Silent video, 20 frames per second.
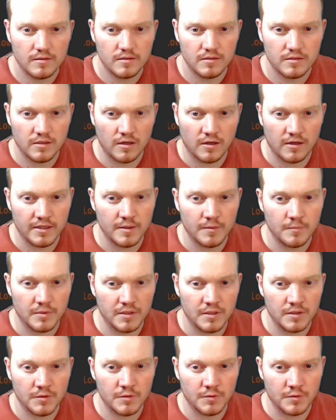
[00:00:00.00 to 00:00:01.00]
Dot M
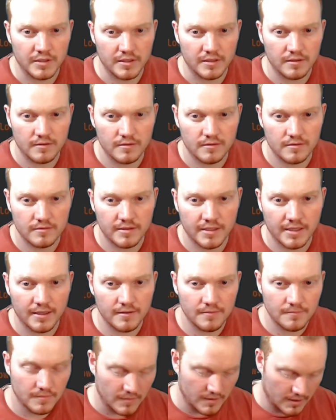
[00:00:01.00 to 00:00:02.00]
P three. Okay.
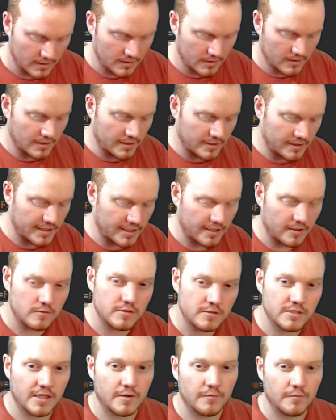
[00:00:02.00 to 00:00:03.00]
And now
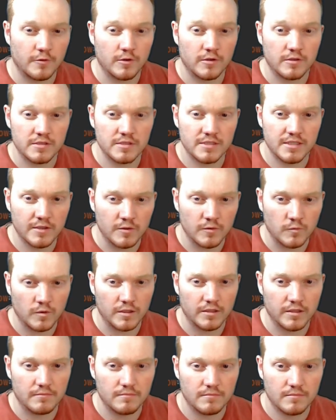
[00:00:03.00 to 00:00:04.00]
it's time for our second
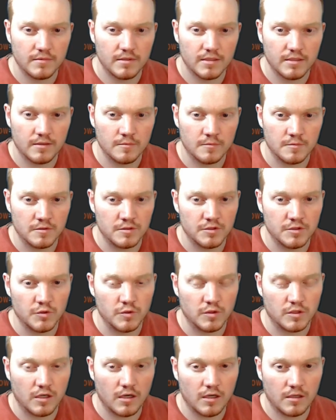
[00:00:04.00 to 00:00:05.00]
one. We're going to do
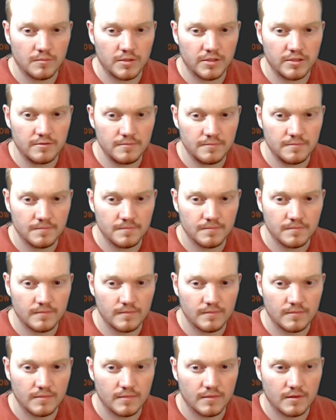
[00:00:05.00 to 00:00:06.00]
a comma,
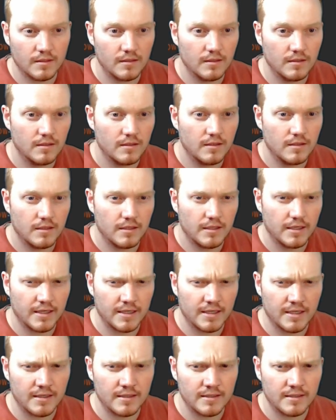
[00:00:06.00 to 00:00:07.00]

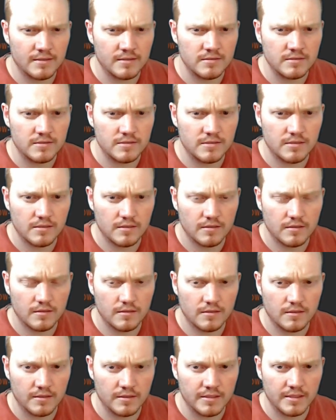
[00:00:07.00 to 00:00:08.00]
and
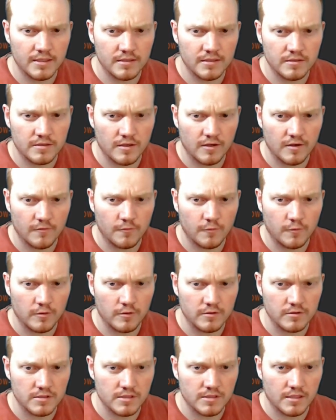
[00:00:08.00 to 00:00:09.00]
again dot
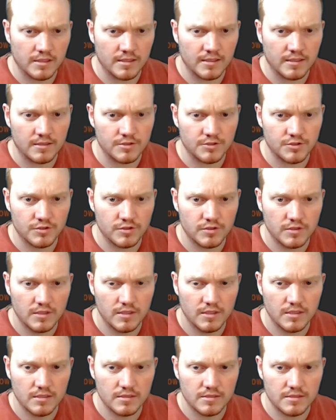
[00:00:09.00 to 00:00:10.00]
forward slash
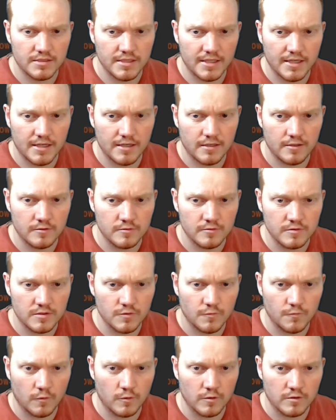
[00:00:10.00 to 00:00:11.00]
sounds
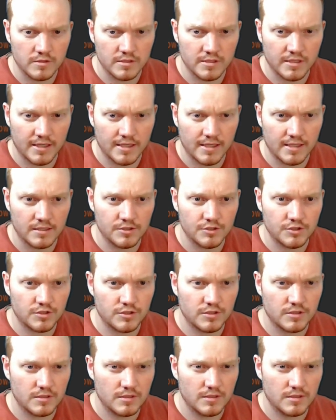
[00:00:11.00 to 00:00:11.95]
forward slash.